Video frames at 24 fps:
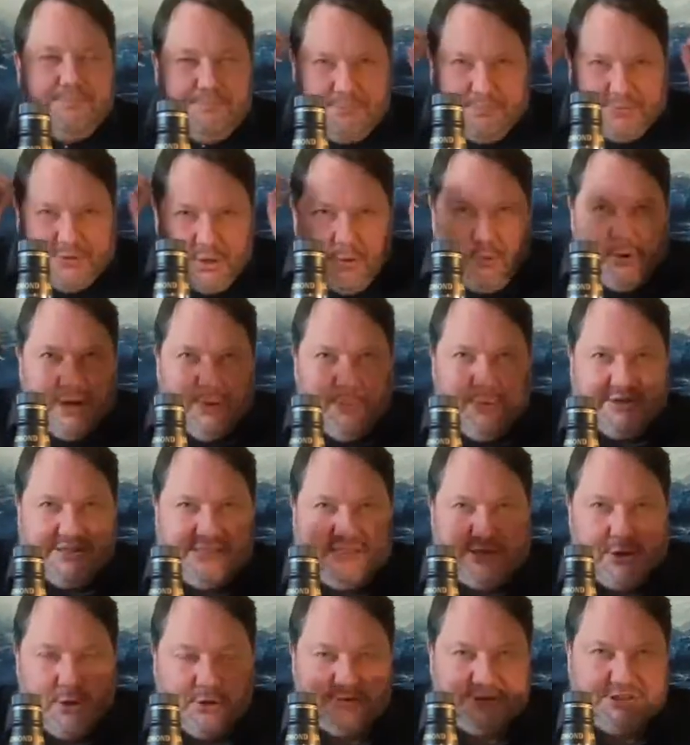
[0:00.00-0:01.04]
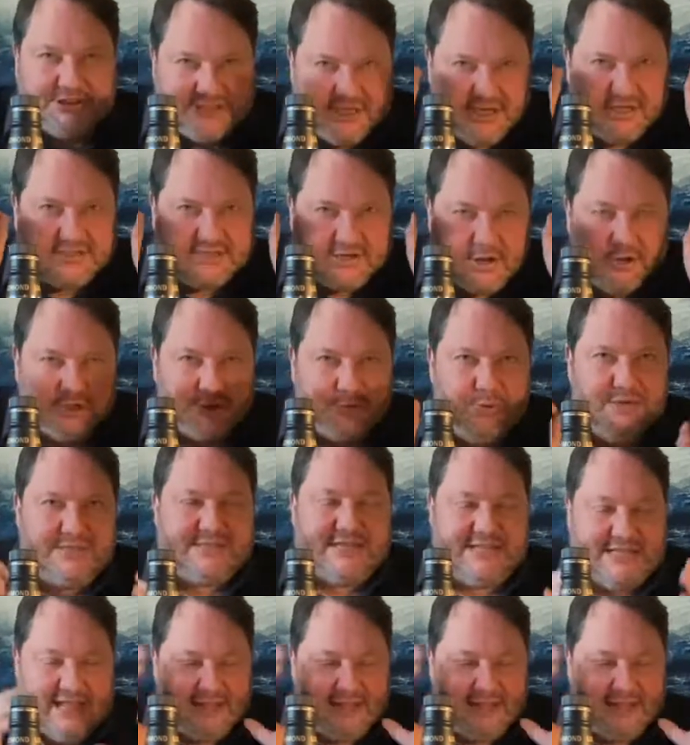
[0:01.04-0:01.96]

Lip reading: purely with Scotch whiskey,